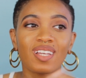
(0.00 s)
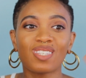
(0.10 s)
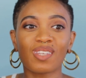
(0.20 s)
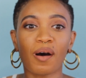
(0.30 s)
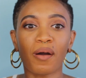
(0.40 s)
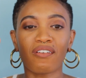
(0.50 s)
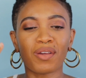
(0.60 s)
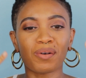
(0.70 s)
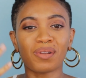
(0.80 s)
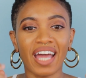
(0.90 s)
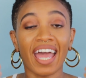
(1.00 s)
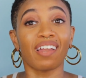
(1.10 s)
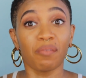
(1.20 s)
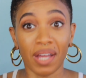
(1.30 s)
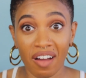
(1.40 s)
So
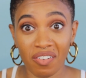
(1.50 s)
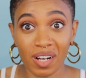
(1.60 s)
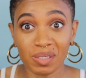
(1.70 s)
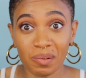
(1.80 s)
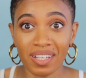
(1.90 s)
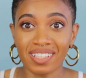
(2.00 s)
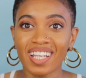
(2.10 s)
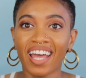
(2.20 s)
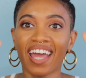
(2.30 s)
and we have harsh winds.